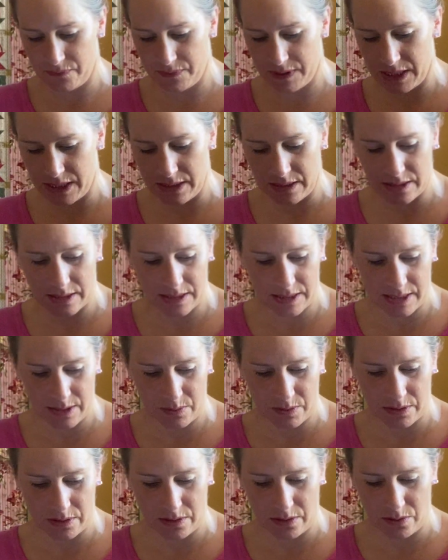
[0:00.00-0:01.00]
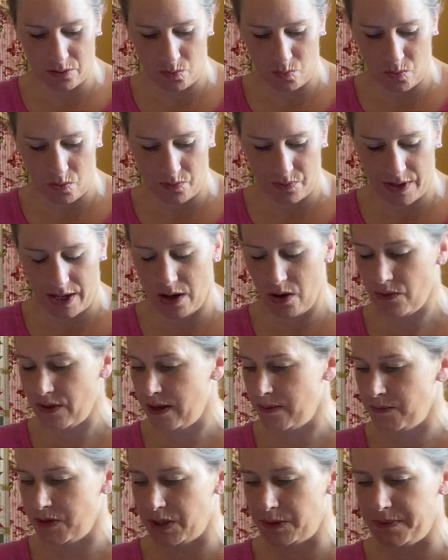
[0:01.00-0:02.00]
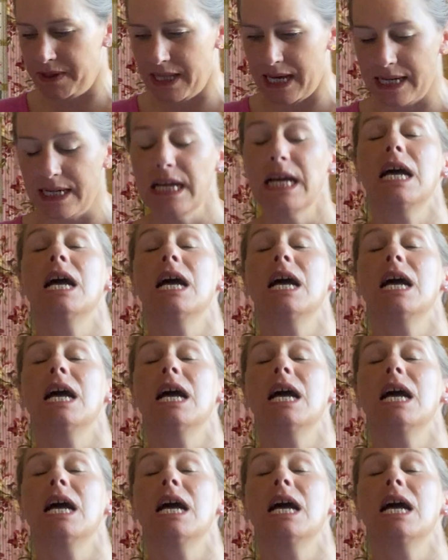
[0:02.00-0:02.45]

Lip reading: things and now I don't know what they're, oh that must be that.